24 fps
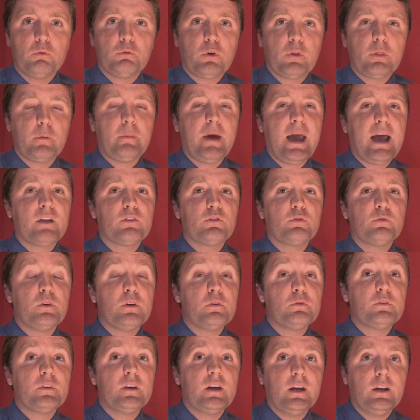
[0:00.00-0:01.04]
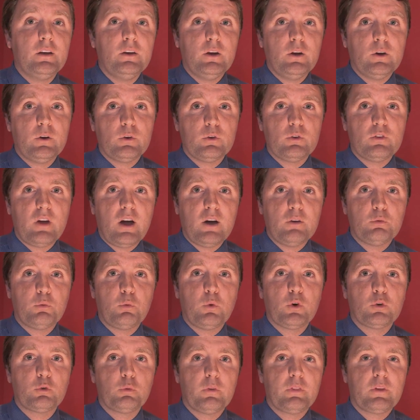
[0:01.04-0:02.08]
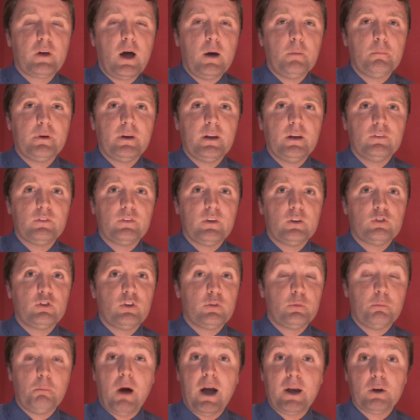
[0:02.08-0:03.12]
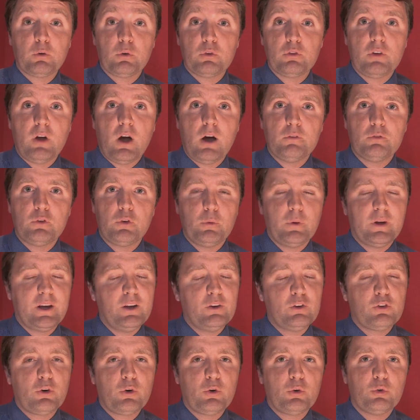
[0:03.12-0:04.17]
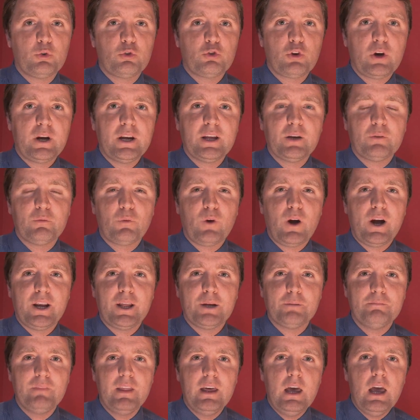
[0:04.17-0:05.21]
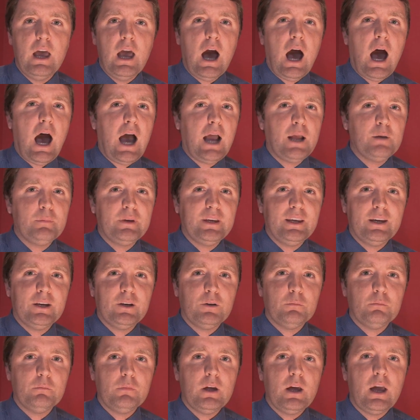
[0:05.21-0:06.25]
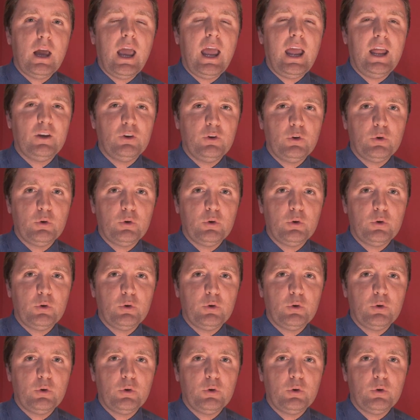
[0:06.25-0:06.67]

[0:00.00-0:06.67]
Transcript: For the past 15 years, I've worked with companies such as Microsoft doing internal training and writing, IBM, and